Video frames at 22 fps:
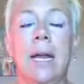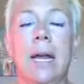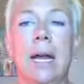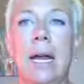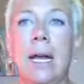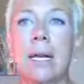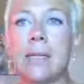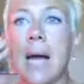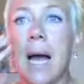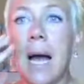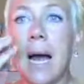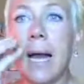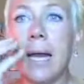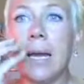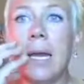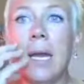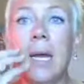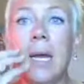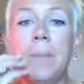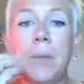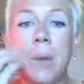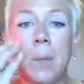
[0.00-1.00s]
is I
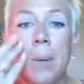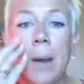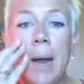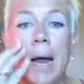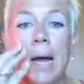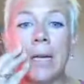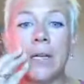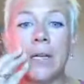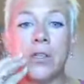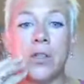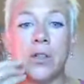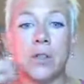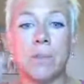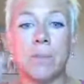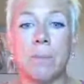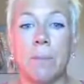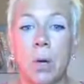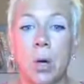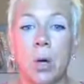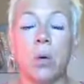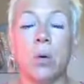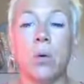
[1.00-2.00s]
keep the pastures
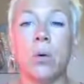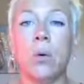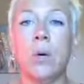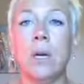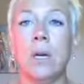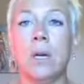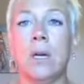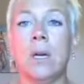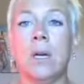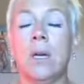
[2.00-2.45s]
mowed,